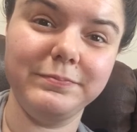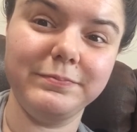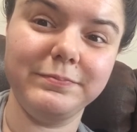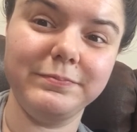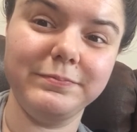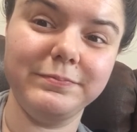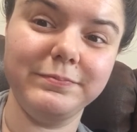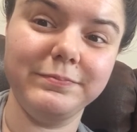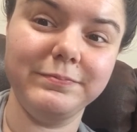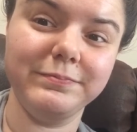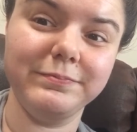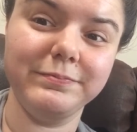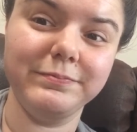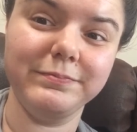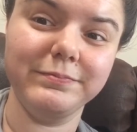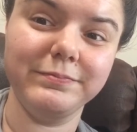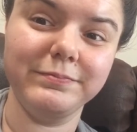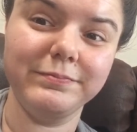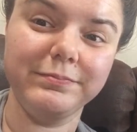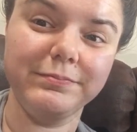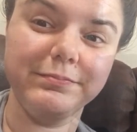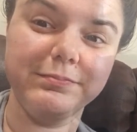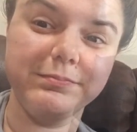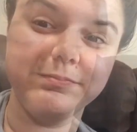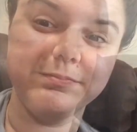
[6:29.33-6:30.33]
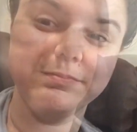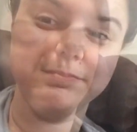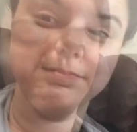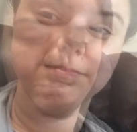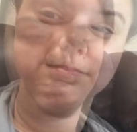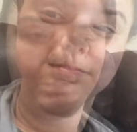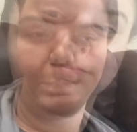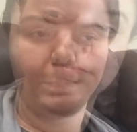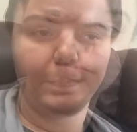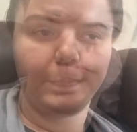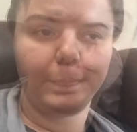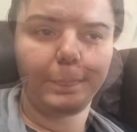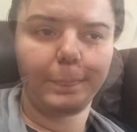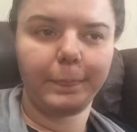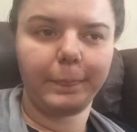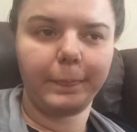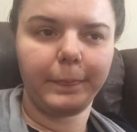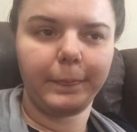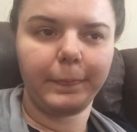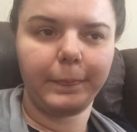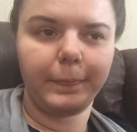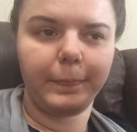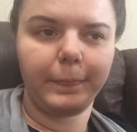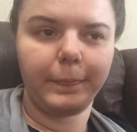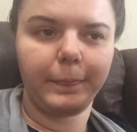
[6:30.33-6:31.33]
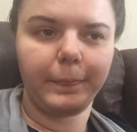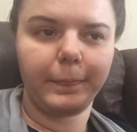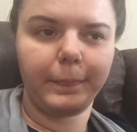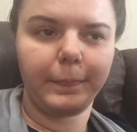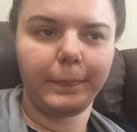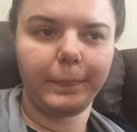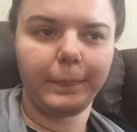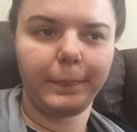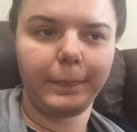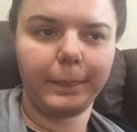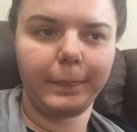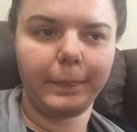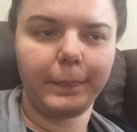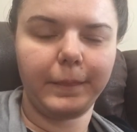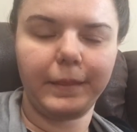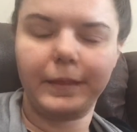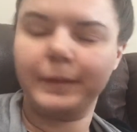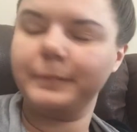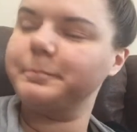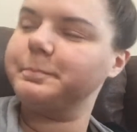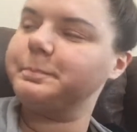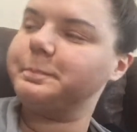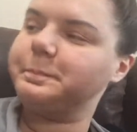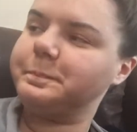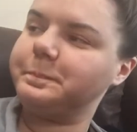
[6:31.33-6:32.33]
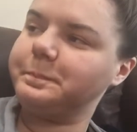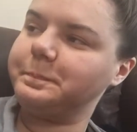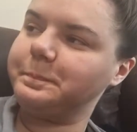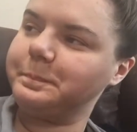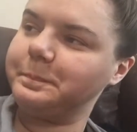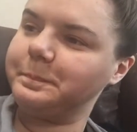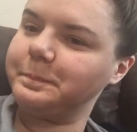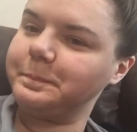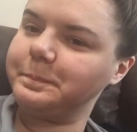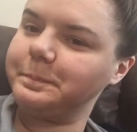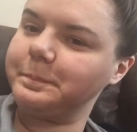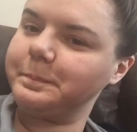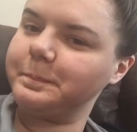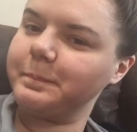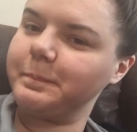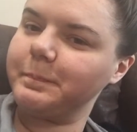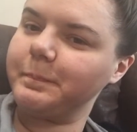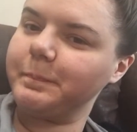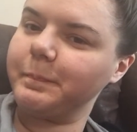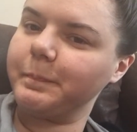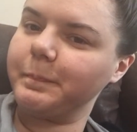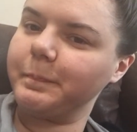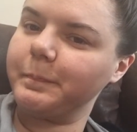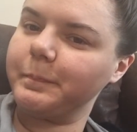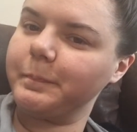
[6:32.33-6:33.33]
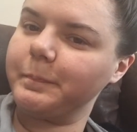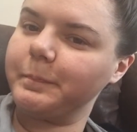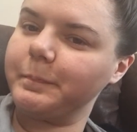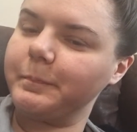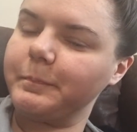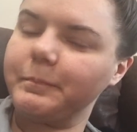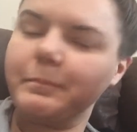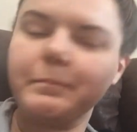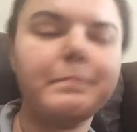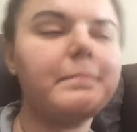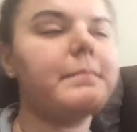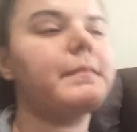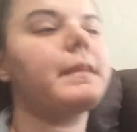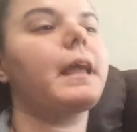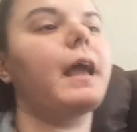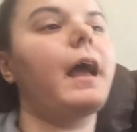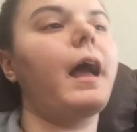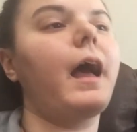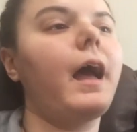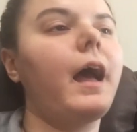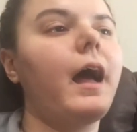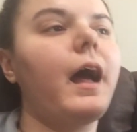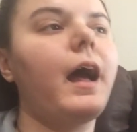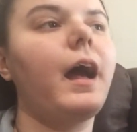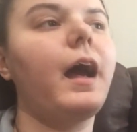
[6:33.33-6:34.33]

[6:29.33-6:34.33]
Nobody speaks.